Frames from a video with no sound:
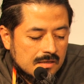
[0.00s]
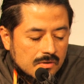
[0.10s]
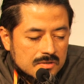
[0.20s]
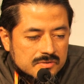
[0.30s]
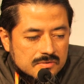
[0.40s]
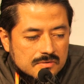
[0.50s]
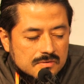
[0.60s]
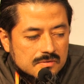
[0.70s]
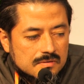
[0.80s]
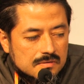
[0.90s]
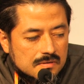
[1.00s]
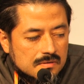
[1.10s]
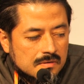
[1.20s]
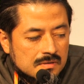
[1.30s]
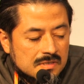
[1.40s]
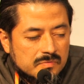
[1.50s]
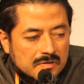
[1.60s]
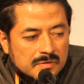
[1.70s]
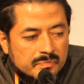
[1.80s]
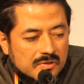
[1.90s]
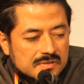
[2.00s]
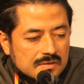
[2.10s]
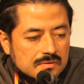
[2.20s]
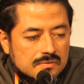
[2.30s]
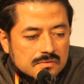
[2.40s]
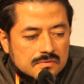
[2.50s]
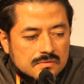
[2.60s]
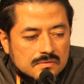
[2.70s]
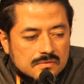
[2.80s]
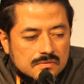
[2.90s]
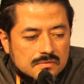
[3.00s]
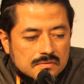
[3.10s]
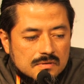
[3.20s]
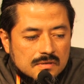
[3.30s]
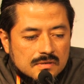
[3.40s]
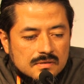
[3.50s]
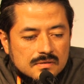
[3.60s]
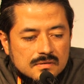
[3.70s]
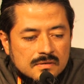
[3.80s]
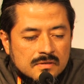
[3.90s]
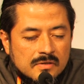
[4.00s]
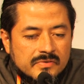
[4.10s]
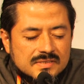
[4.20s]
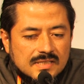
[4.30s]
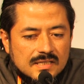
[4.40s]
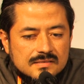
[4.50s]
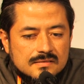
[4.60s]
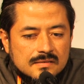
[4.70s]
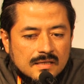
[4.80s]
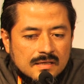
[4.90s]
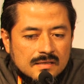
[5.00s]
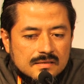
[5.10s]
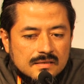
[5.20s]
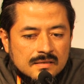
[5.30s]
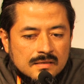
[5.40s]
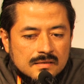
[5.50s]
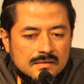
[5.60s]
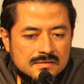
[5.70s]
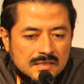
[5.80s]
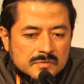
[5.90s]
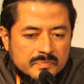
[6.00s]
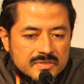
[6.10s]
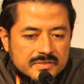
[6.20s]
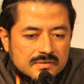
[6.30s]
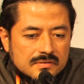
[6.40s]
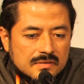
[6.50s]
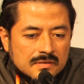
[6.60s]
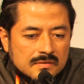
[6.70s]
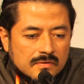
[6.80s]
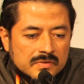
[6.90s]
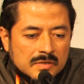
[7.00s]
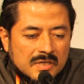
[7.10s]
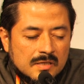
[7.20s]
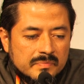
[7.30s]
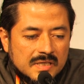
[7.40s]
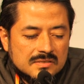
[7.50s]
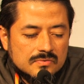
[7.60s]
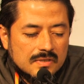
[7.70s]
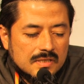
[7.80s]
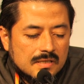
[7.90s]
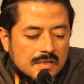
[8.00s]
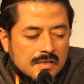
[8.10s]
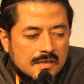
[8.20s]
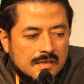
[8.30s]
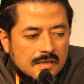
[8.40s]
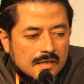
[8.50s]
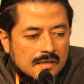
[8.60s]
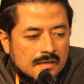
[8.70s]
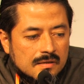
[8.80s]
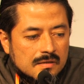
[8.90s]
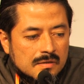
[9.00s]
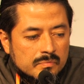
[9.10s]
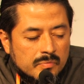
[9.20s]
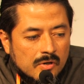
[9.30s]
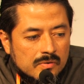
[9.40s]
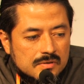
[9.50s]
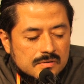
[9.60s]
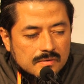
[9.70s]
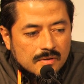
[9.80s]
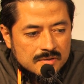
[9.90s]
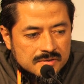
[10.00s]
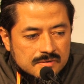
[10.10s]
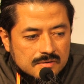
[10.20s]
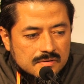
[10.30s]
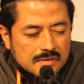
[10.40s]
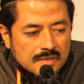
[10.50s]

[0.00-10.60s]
also it's very important to emphasize that this expulsion of the Iberian Peninsula brought also